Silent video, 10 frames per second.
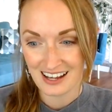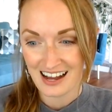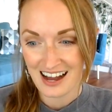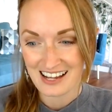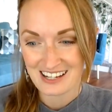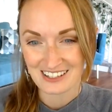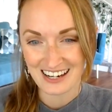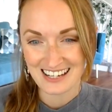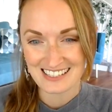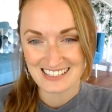Hi,
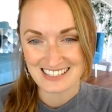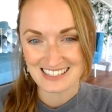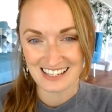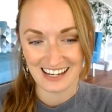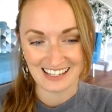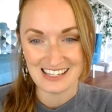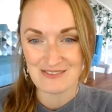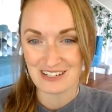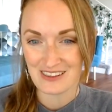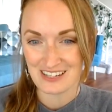Chris, uh,
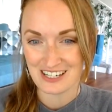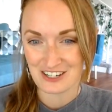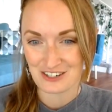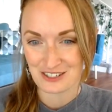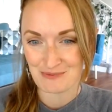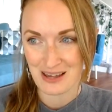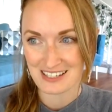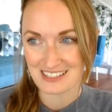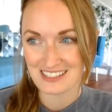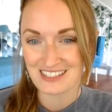even in the digital
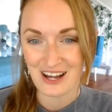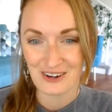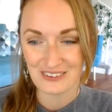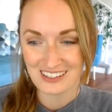space. So,